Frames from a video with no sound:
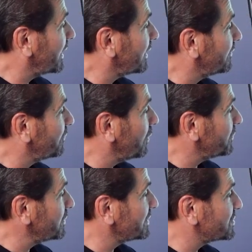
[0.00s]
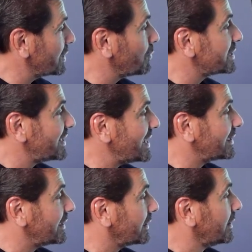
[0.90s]
and forth. You can see we're
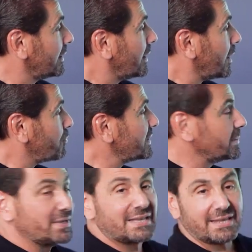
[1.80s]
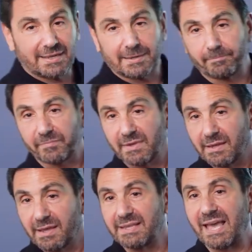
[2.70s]
taking a pretty big hit
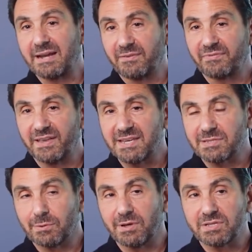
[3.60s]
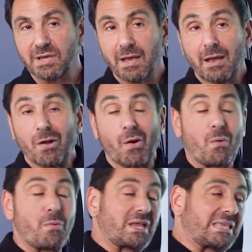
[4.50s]
in additive phase noise,
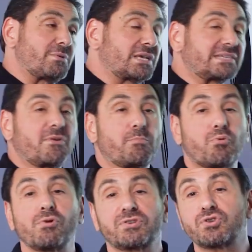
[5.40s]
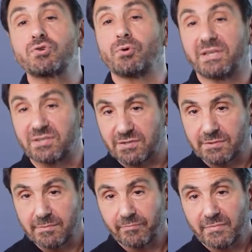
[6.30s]
really because of a poor
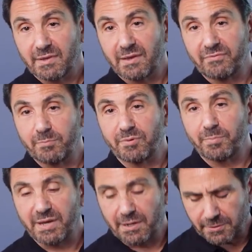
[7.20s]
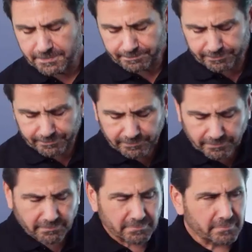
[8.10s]
choice of input power.
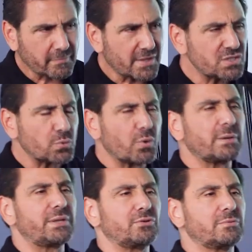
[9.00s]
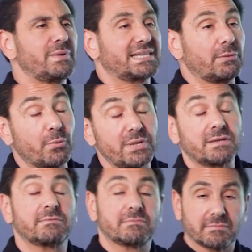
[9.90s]
So what can we do about that? Well, we
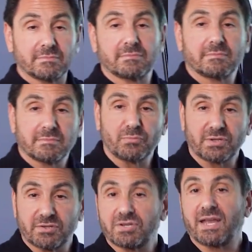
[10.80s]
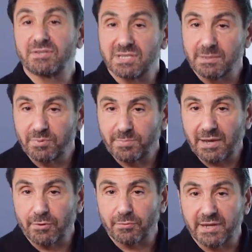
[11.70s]
can change the input
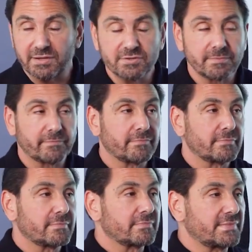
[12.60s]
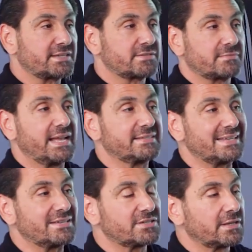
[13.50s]
power range. That's
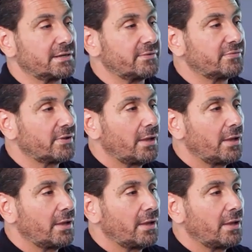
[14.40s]
easy enough.